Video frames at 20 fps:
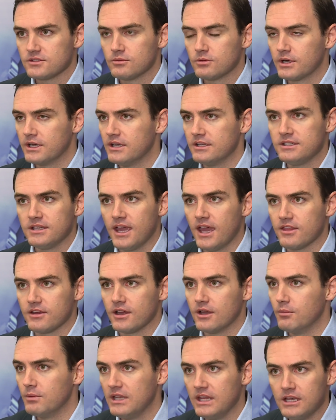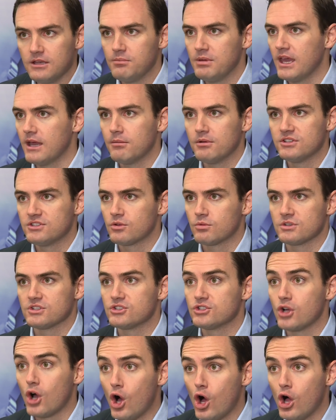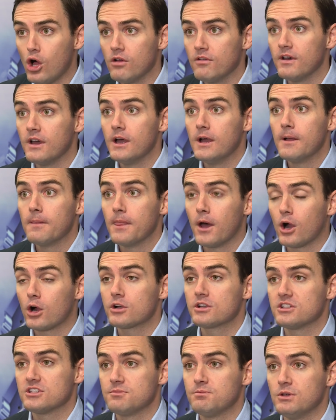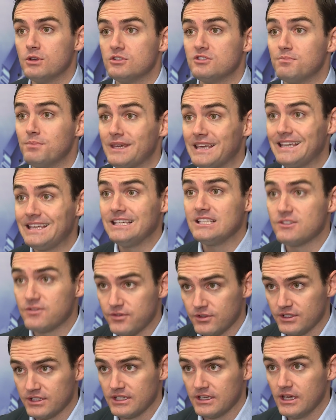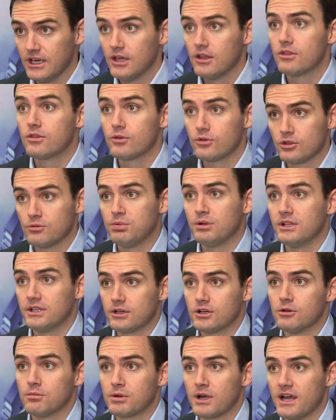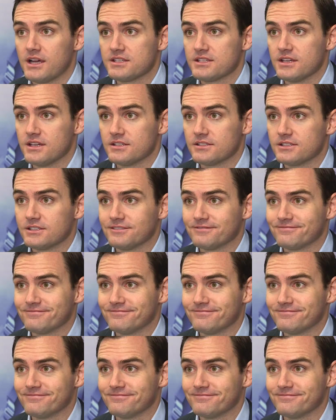We're in it together. And we need to be able to resolve our disputes peacefully through the political process.